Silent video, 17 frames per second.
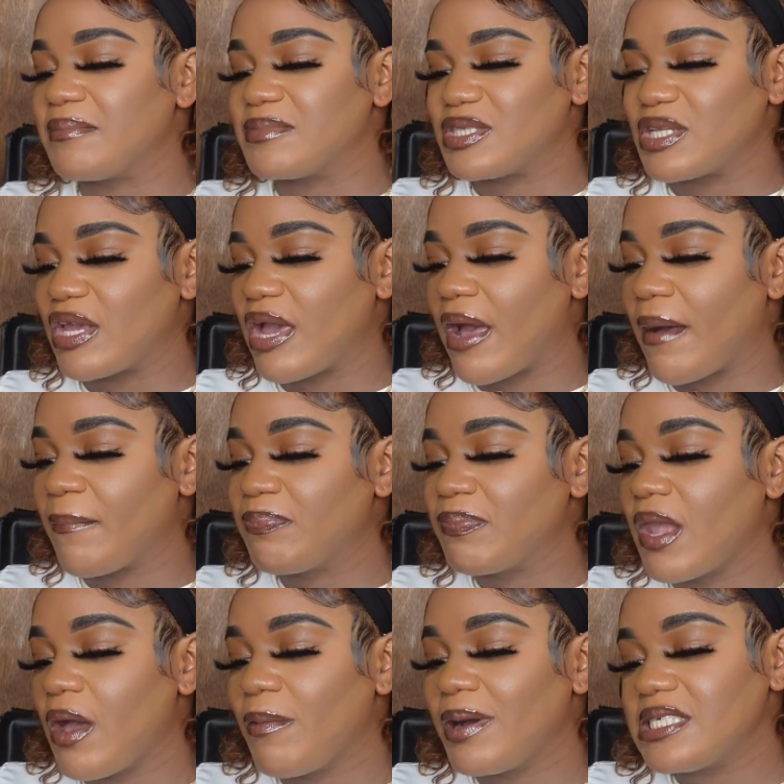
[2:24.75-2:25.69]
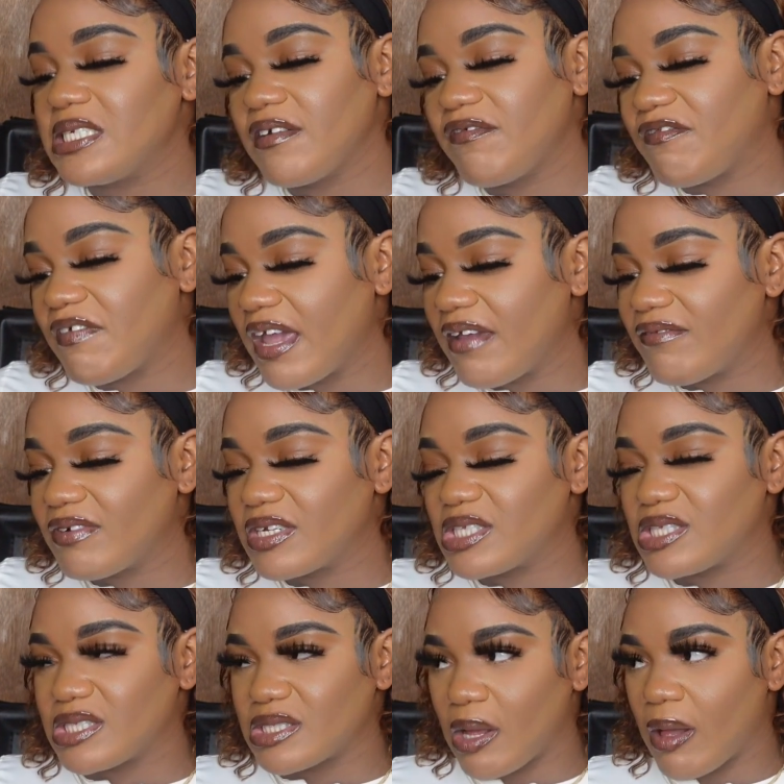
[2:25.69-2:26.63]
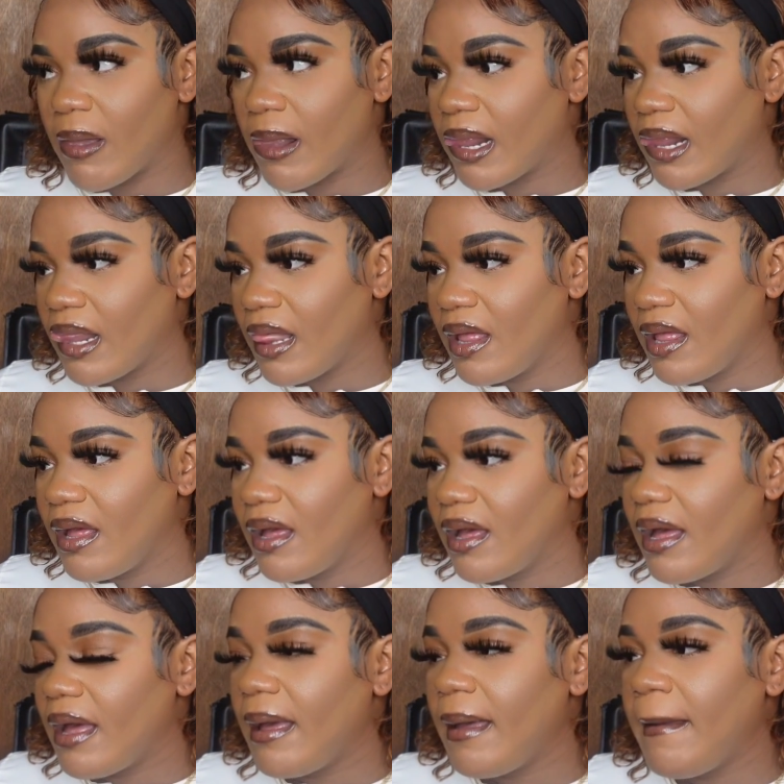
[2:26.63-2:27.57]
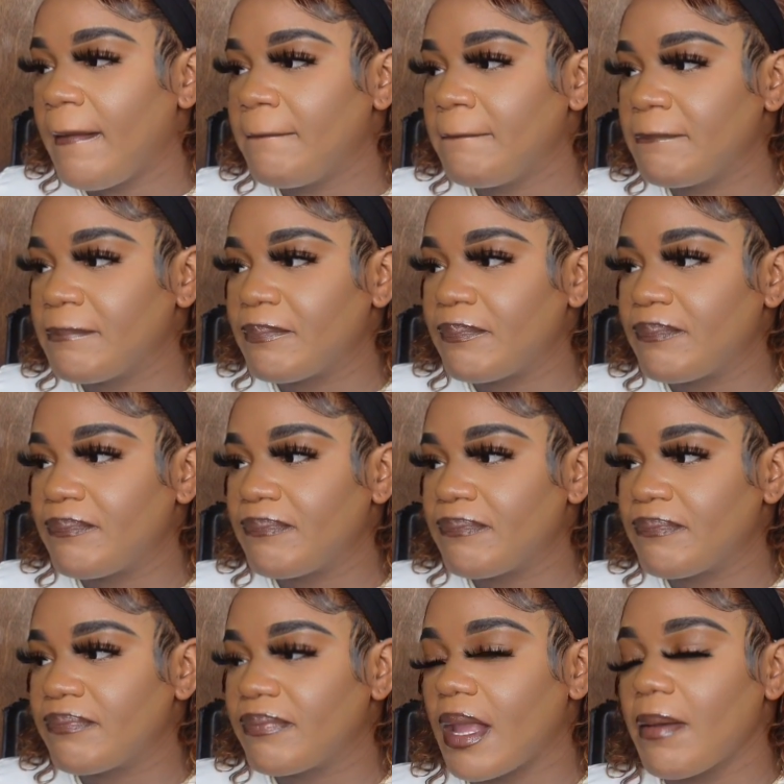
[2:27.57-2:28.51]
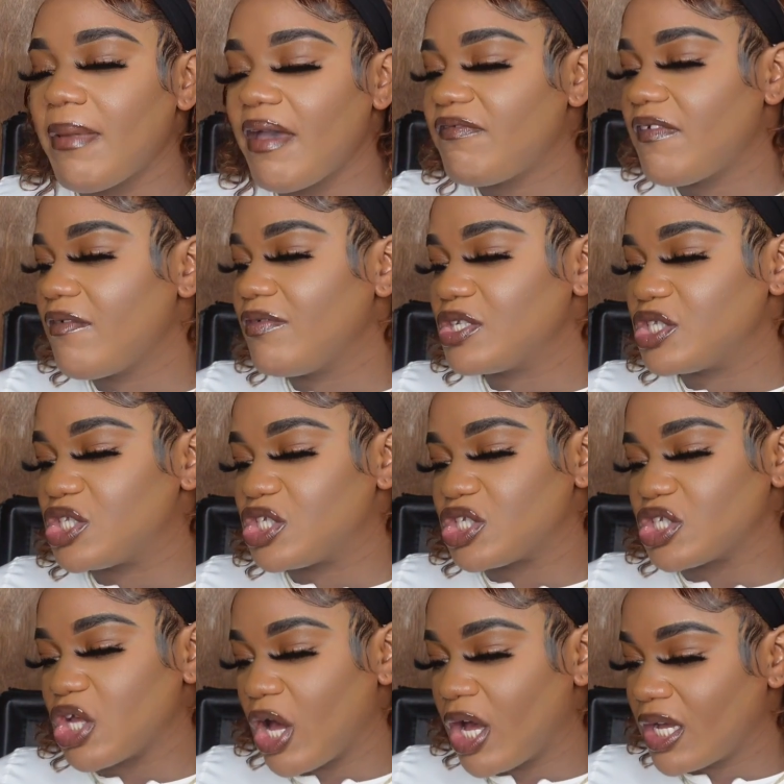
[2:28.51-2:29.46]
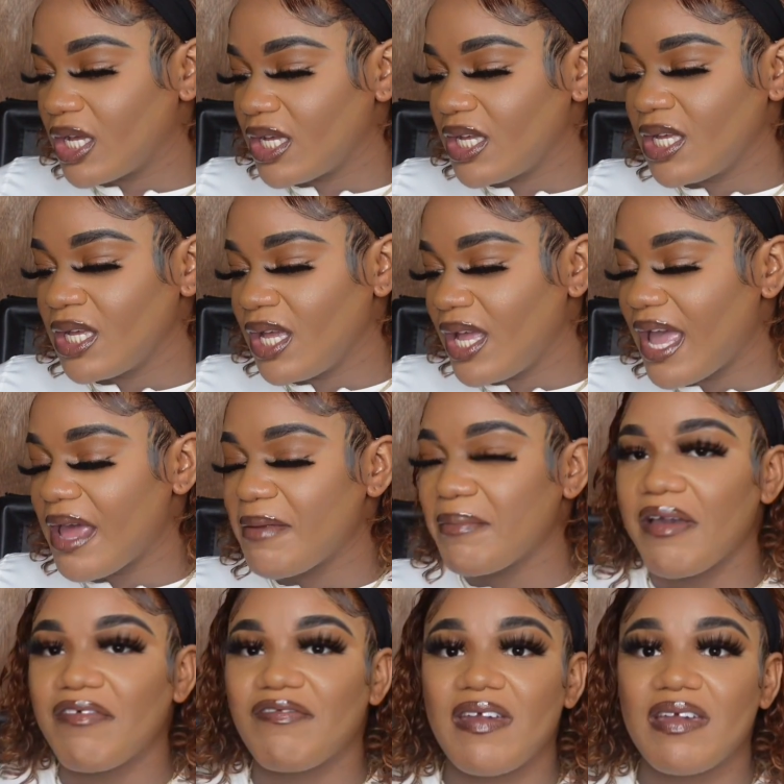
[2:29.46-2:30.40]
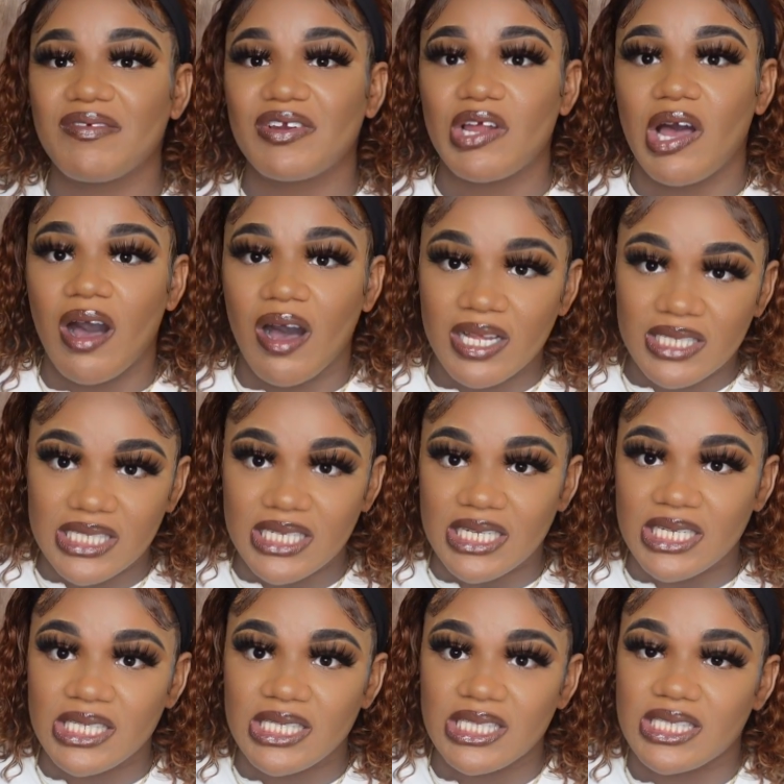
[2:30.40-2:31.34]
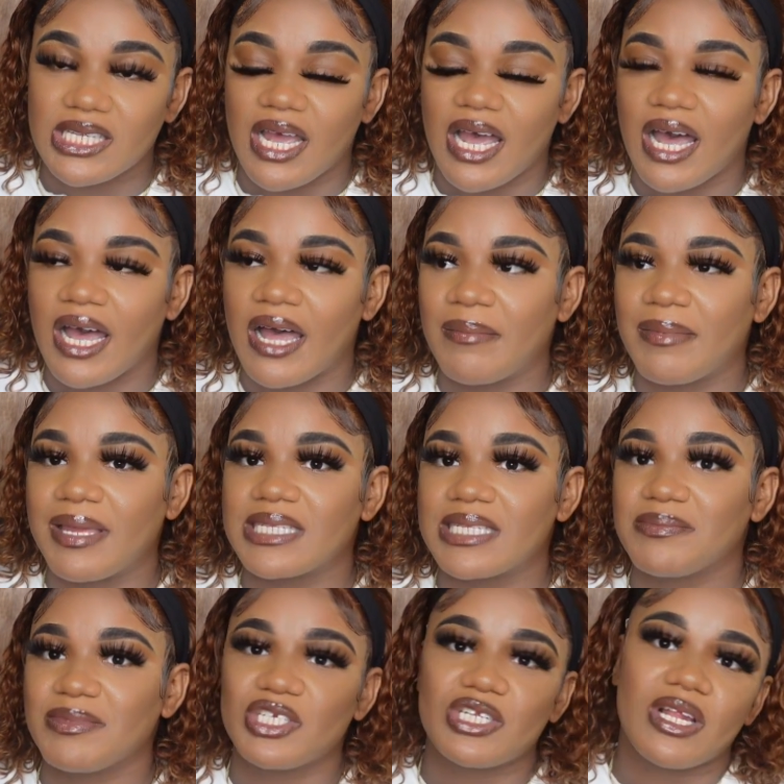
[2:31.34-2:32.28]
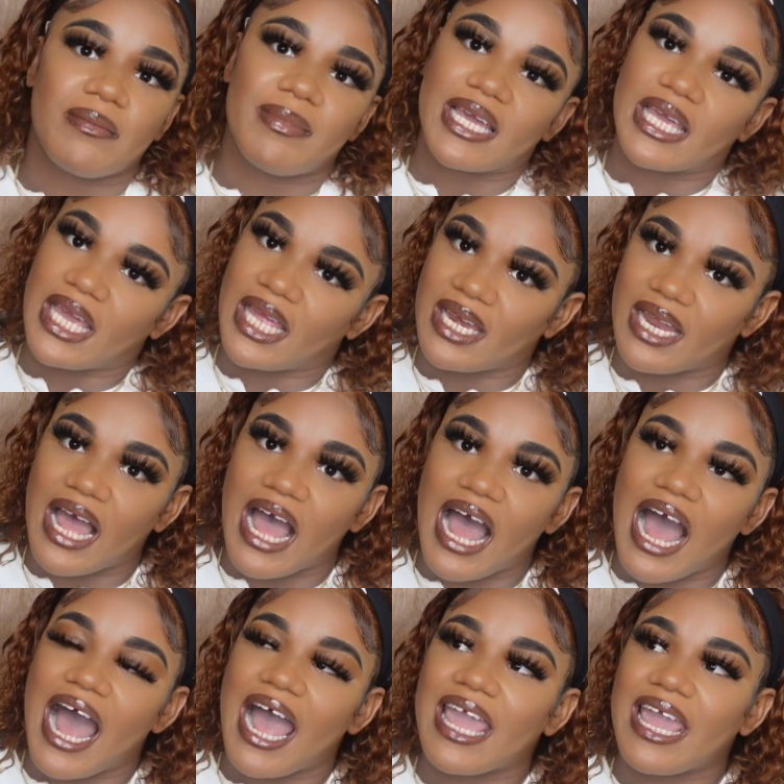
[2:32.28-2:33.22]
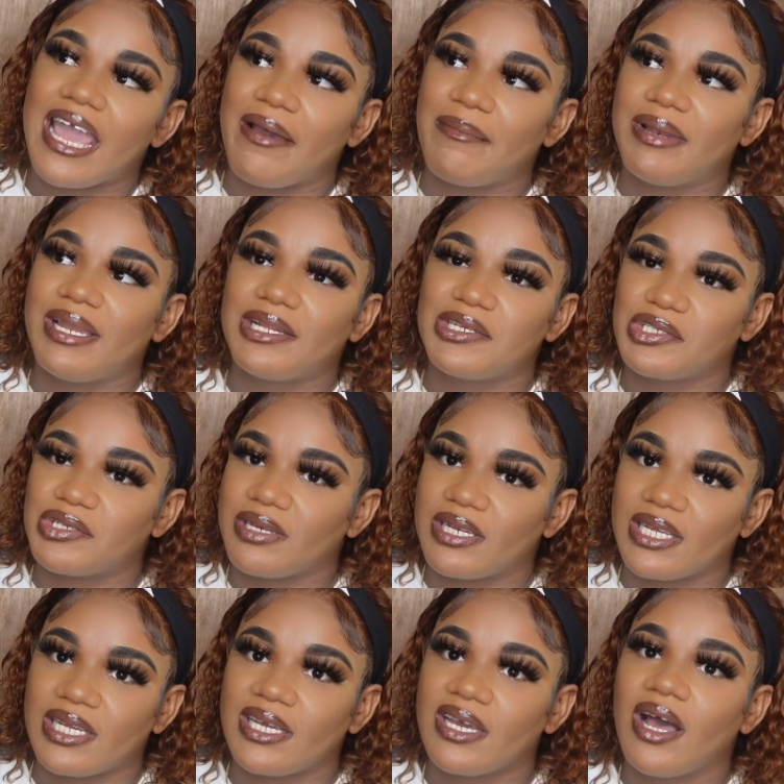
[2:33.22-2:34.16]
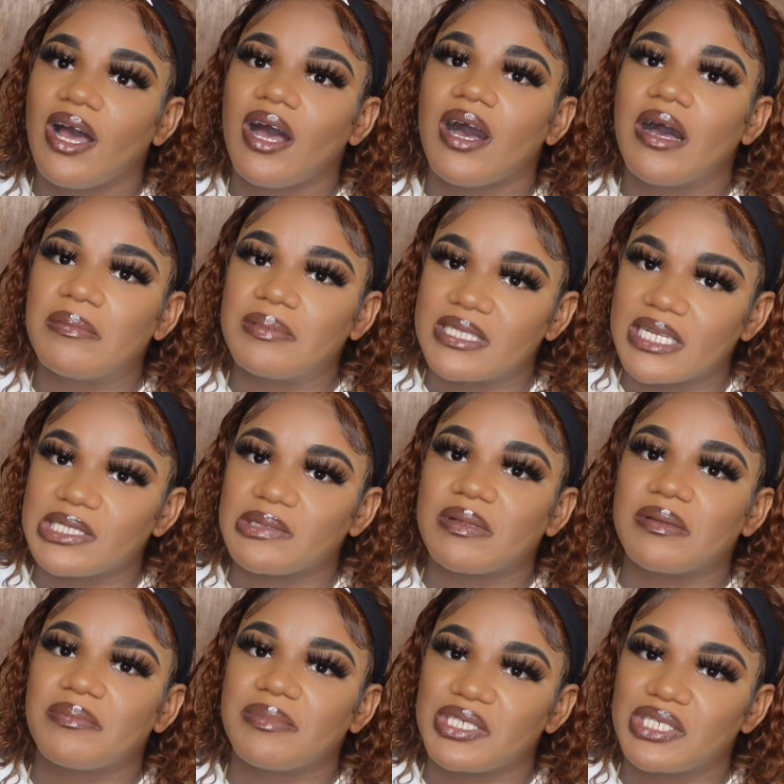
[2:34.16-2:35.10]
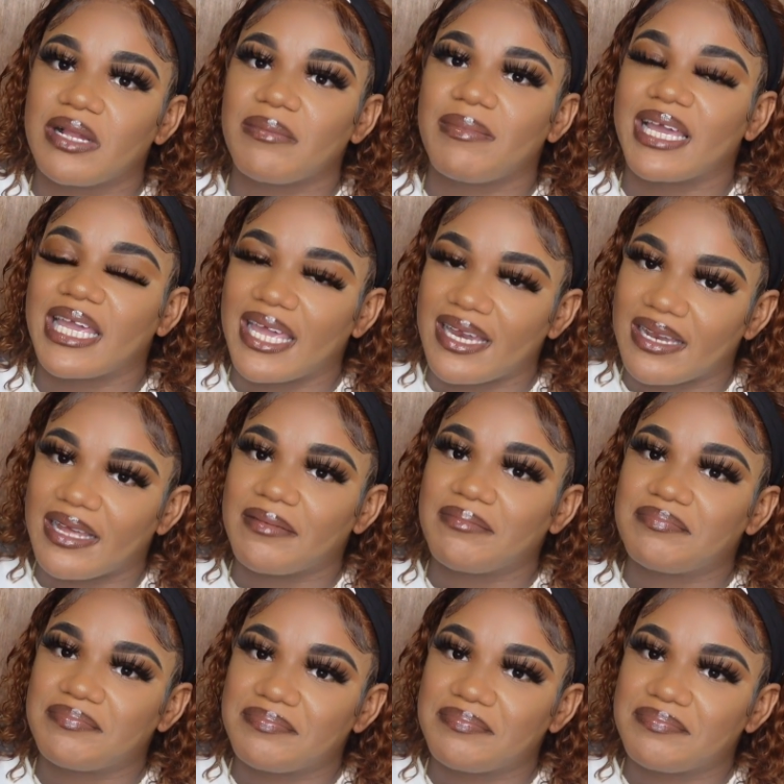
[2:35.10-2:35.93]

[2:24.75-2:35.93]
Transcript: So yeah, what's your favorite song? My favorite song and my favorite artist is Michelle Bakenda. I am literally obsessed with Michelle Bakenda,